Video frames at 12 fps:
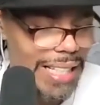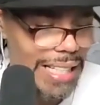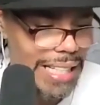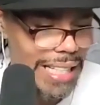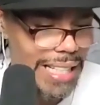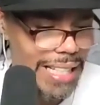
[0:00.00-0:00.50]
It
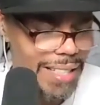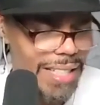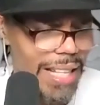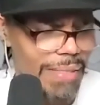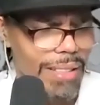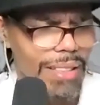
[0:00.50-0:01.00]
is
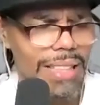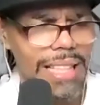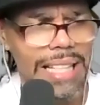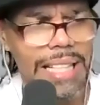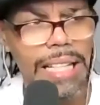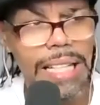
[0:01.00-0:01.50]

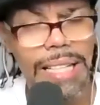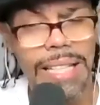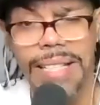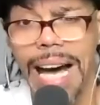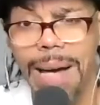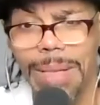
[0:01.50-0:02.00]
definitely the
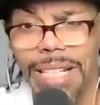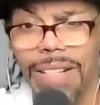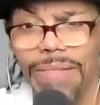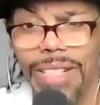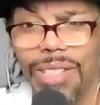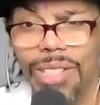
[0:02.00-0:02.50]
timing
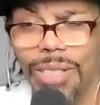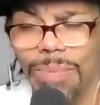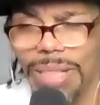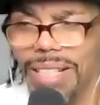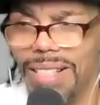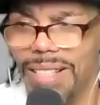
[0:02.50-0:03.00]
of it is good
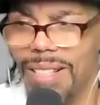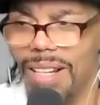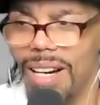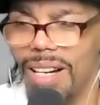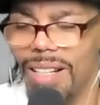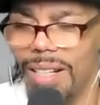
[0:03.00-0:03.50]
because
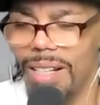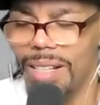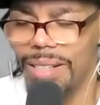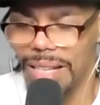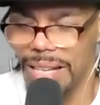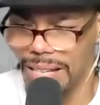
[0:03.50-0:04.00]

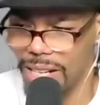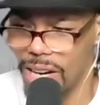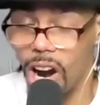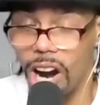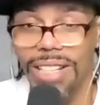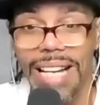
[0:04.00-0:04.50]
the
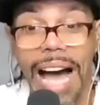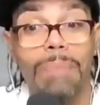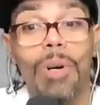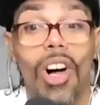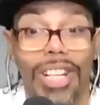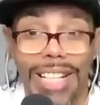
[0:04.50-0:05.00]
gardening, I'm
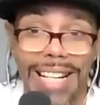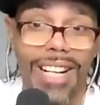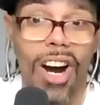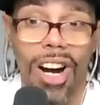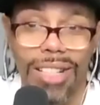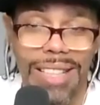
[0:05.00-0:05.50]
calling it
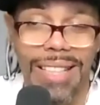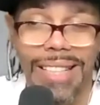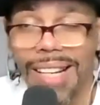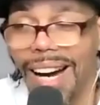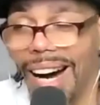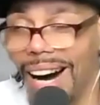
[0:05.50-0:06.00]
gardening.
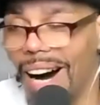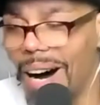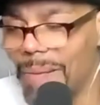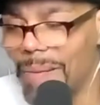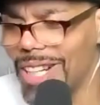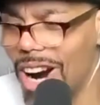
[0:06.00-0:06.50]

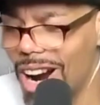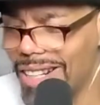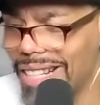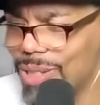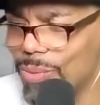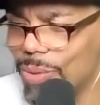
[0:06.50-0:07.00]
The
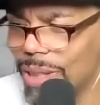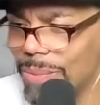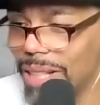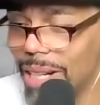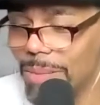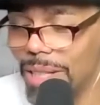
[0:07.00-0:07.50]
gardening has really
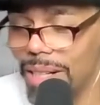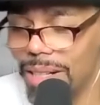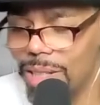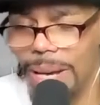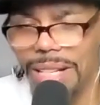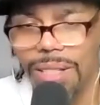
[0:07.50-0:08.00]
become a
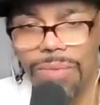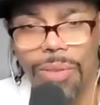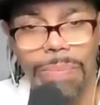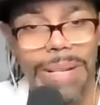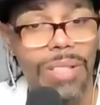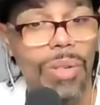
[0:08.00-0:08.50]
space for
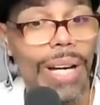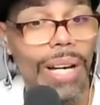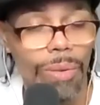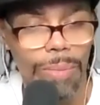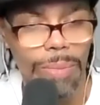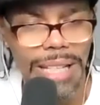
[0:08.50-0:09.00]
mental
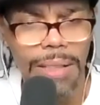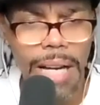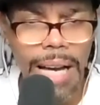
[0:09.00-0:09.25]
health for me.